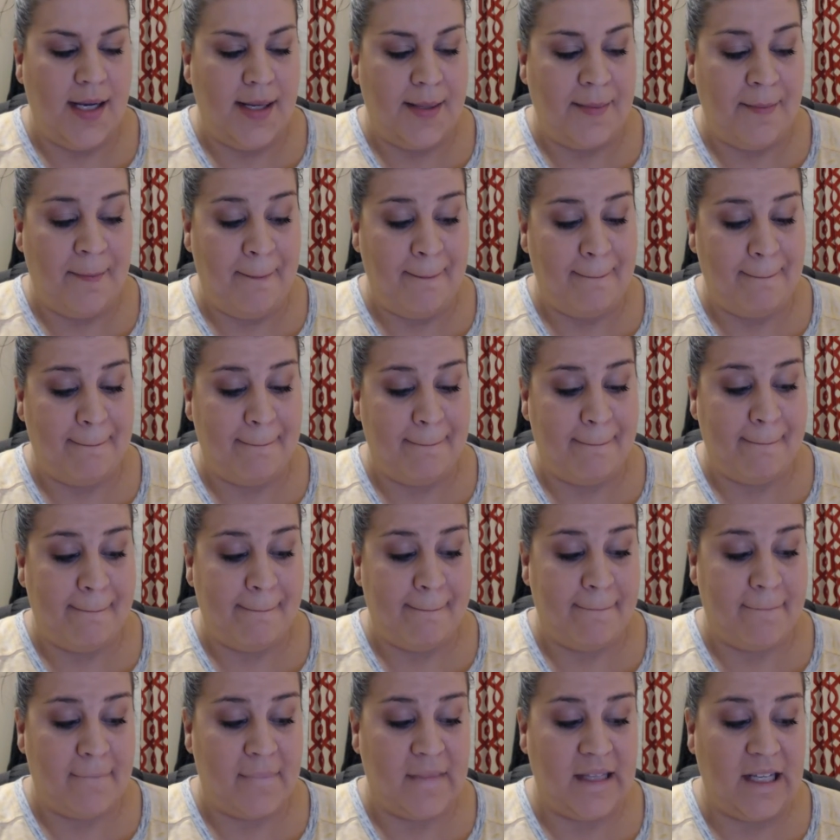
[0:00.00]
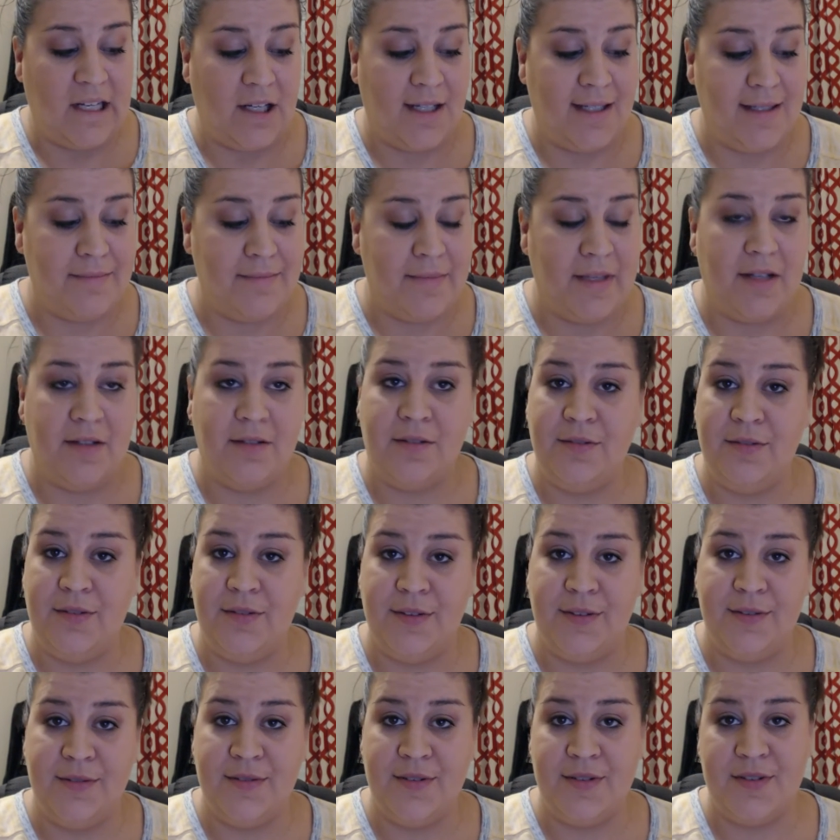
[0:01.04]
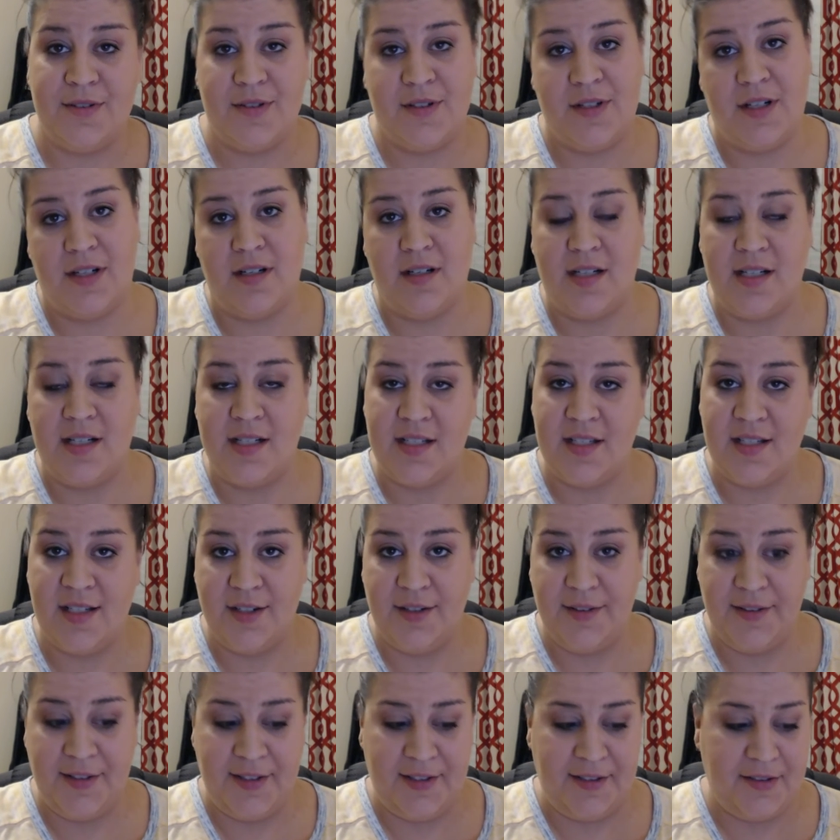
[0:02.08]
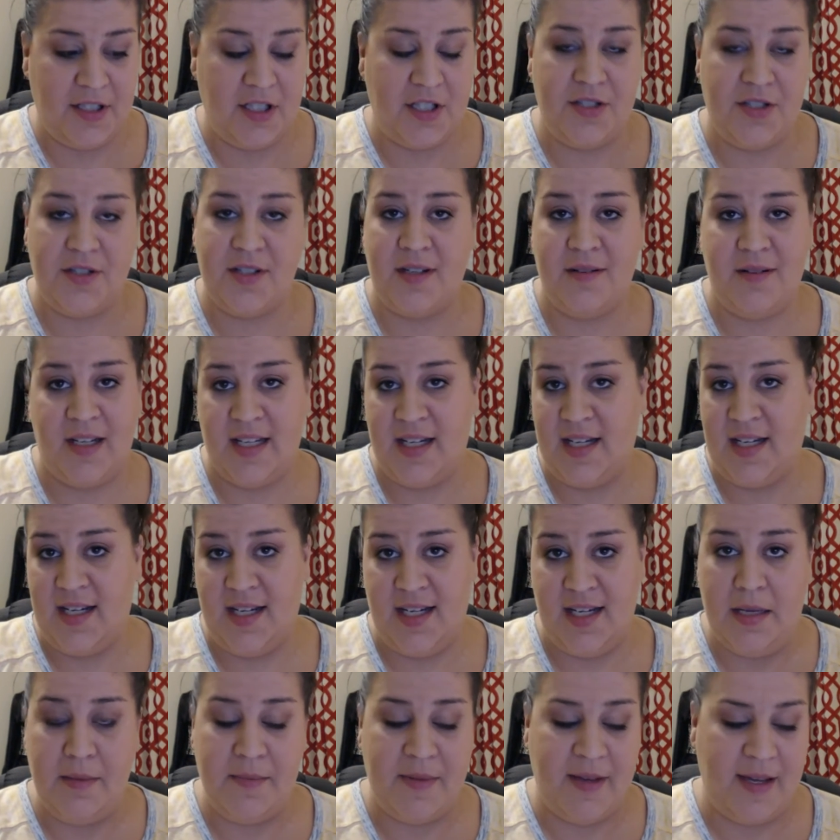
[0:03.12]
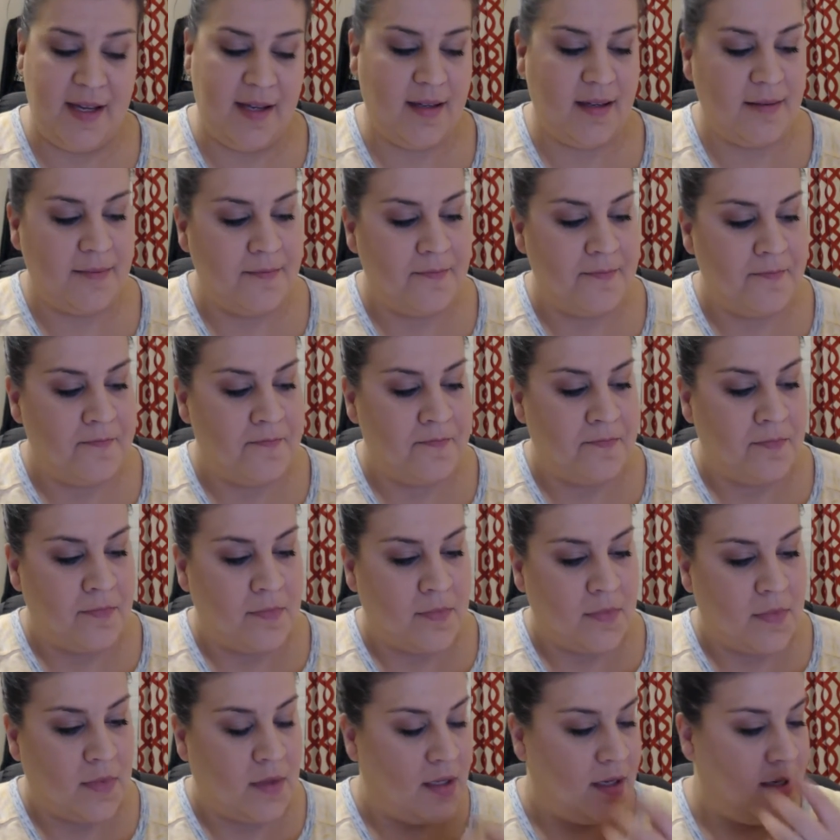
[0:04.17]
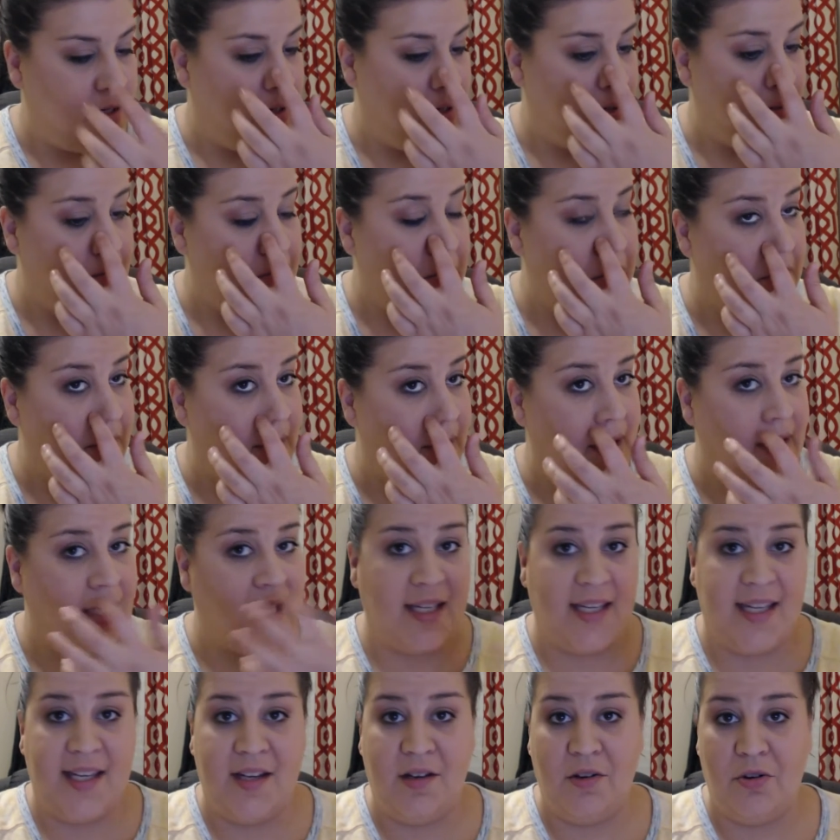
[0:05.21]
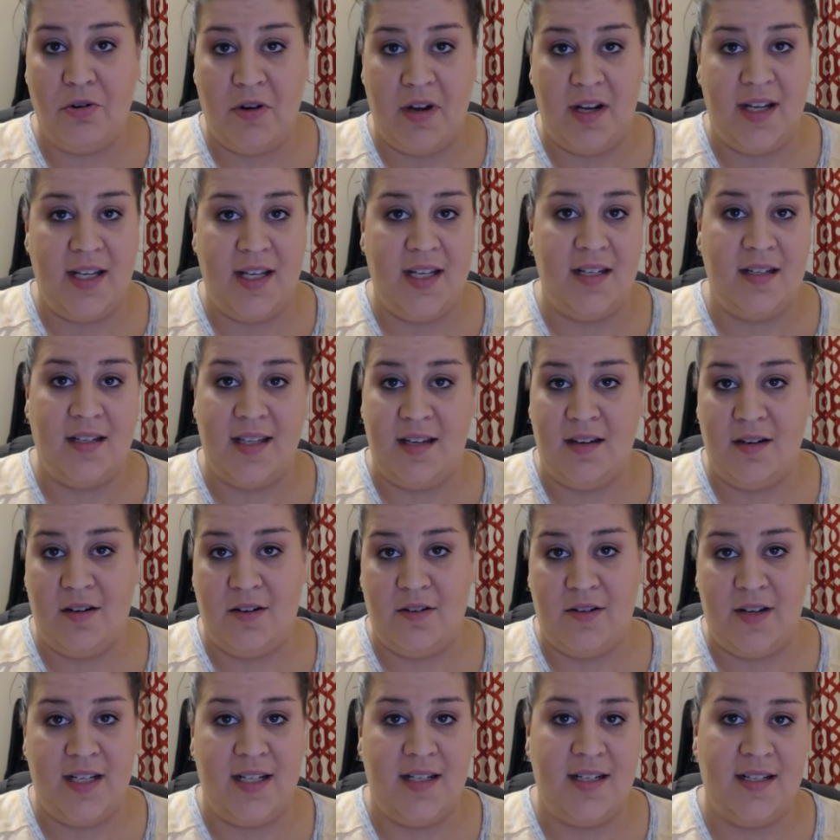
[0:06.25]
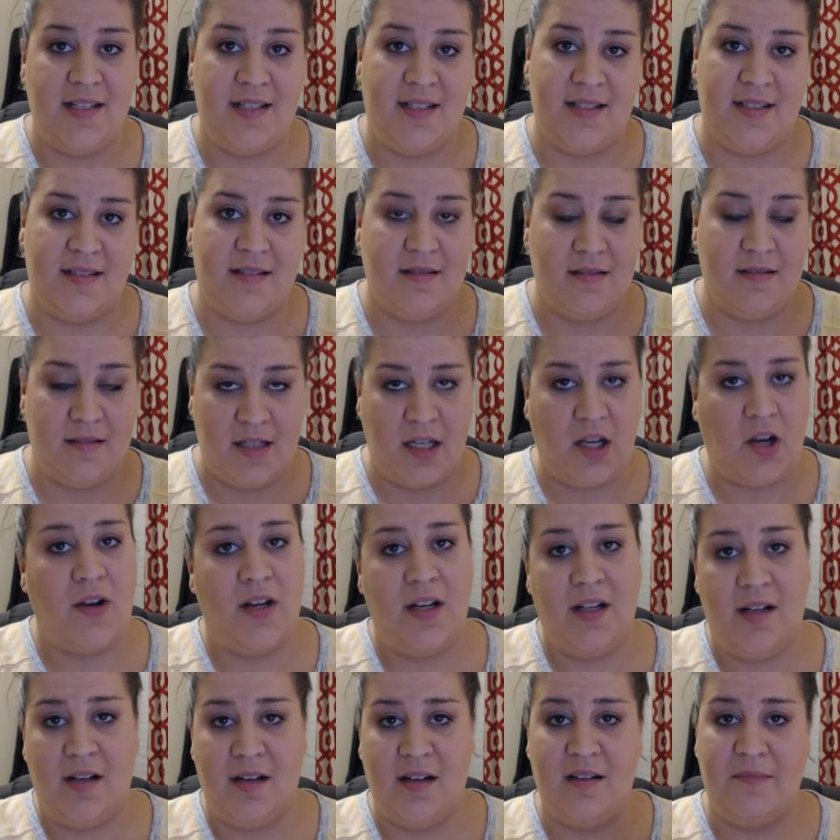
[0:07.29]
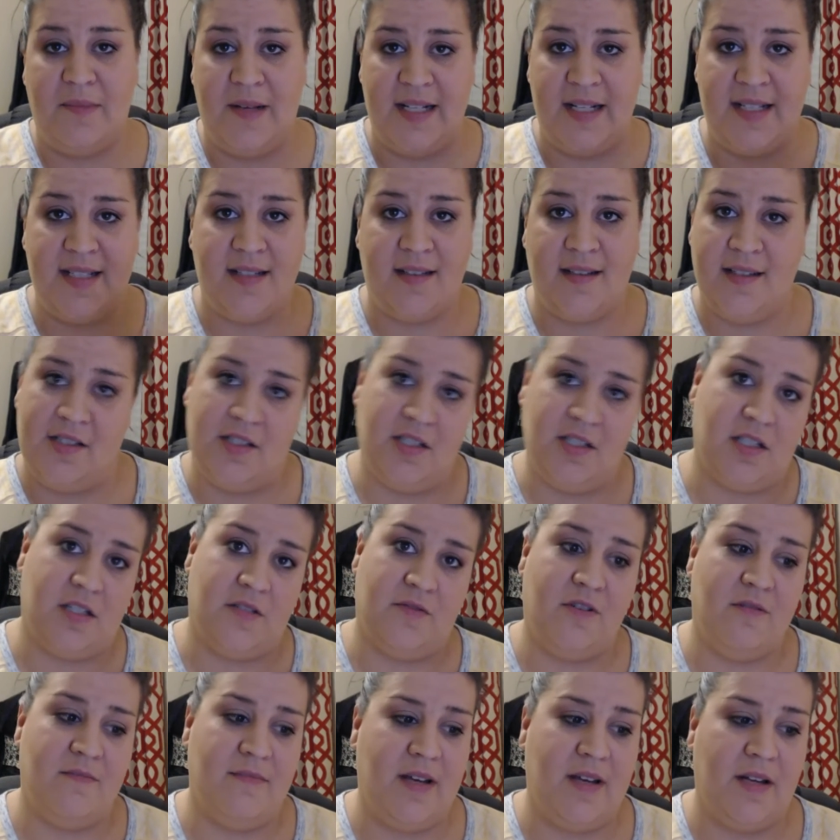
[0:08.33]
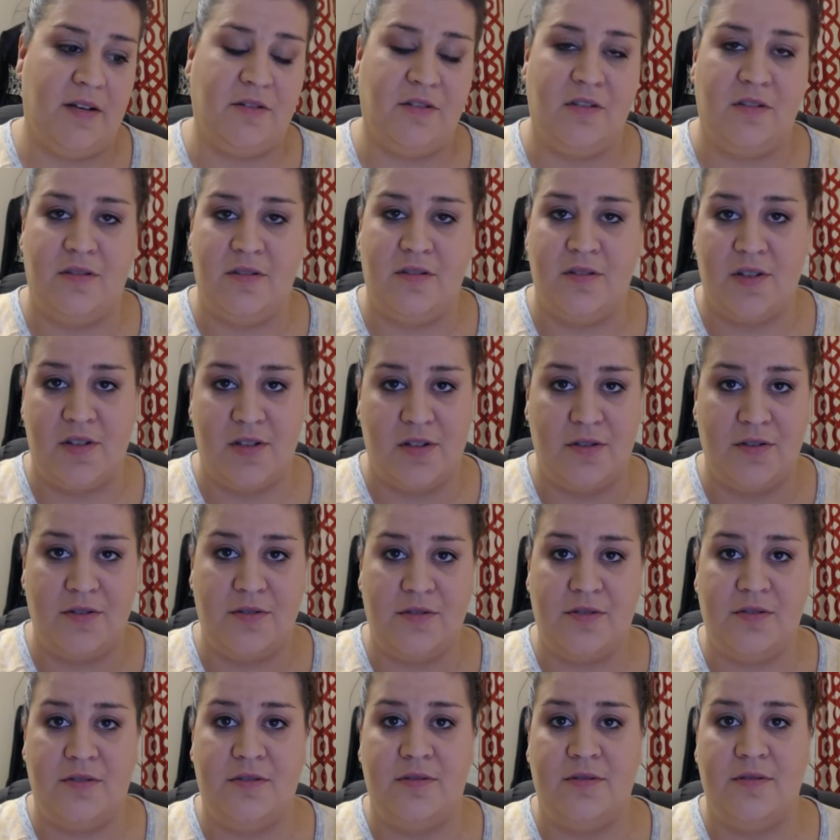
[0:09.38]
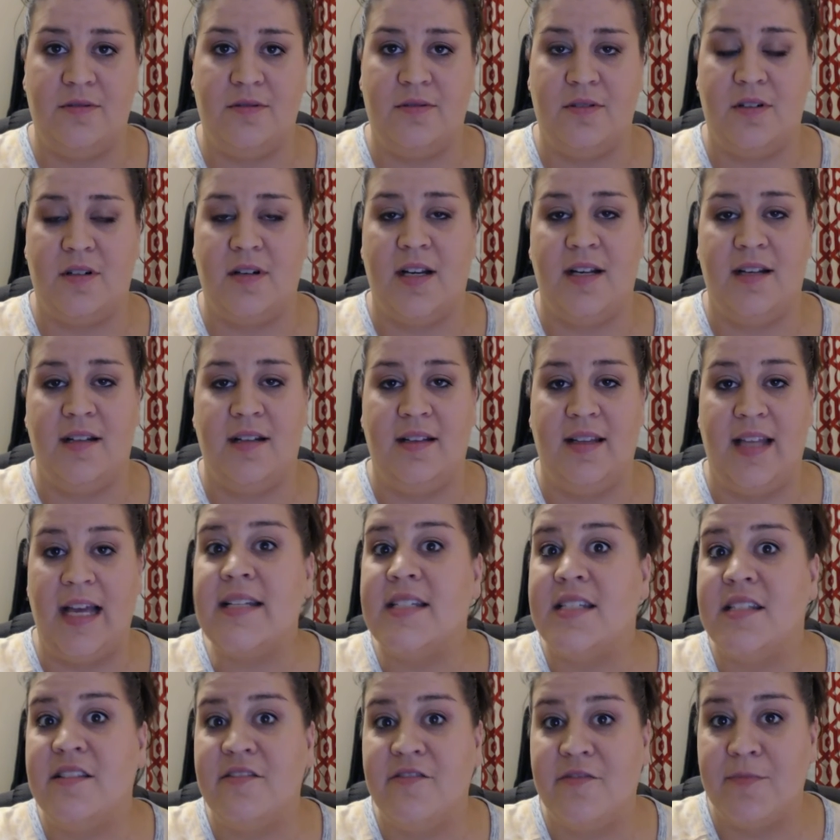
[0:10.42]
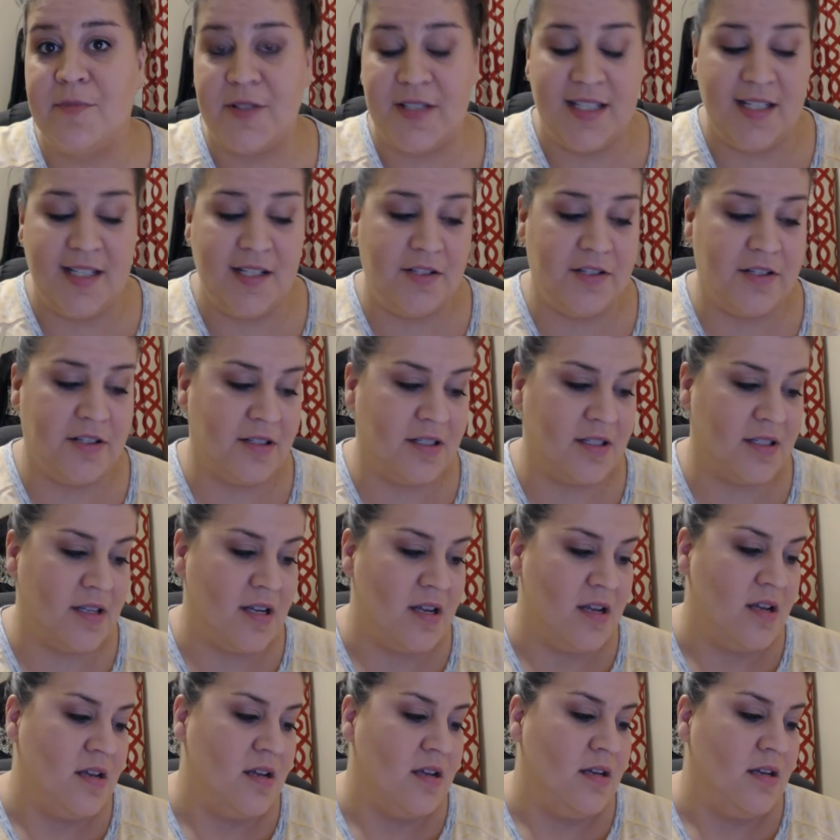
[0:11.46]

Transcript: They're called medical loans or unsecured loan that you can get at any bank. You can get Care Credit, and Care Credit is a credit card basically just for medical or surgical or elective procedures.